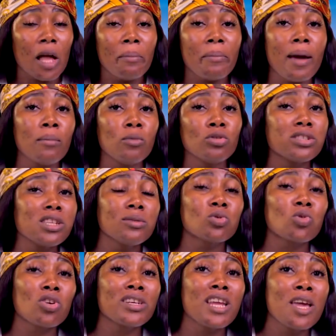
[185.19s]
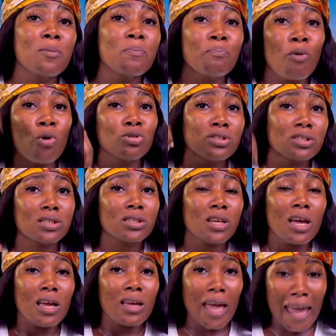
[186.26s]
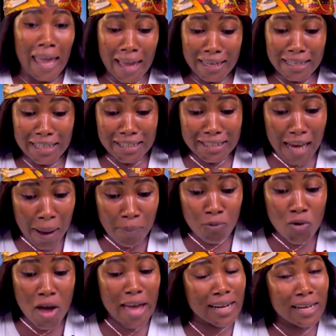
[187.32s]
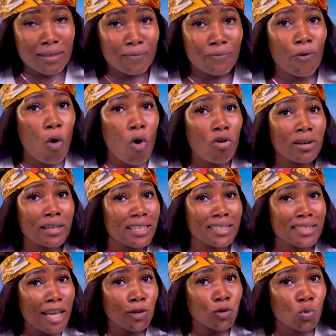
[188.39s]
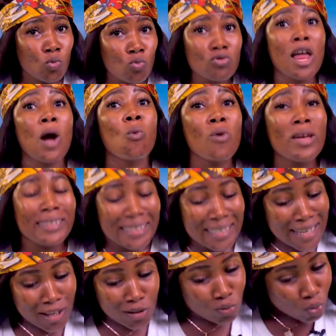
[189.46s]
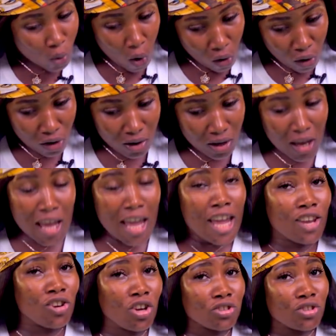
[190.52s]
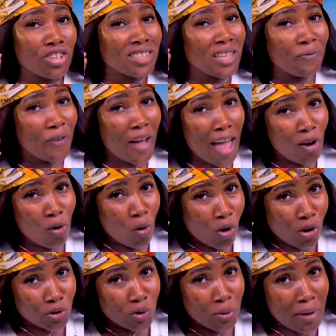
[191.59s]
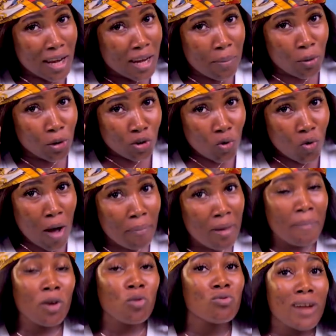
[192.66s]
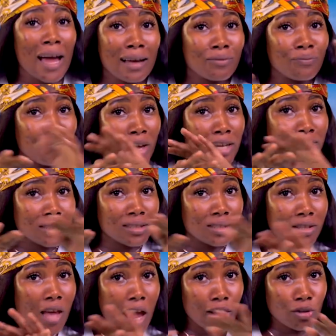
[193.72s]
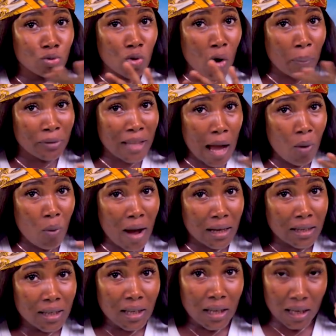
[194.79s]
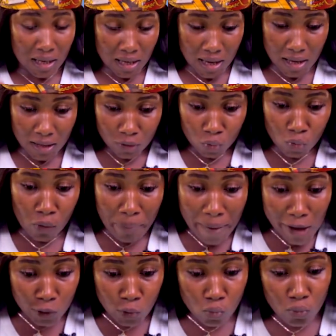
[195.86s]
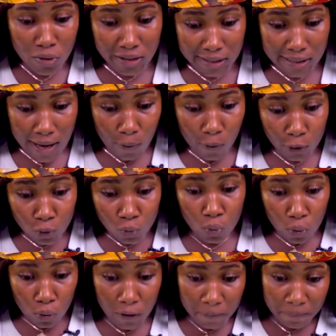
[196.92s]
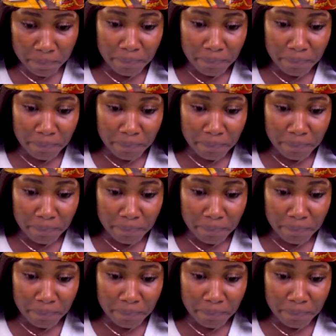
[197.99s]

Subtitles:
Make Muslims stop the impose hijab wearing for Christian school. Now wetin he talk. He no talk say fire go consume anybody. I beg make una first drop that one. So back to wetin I want talk.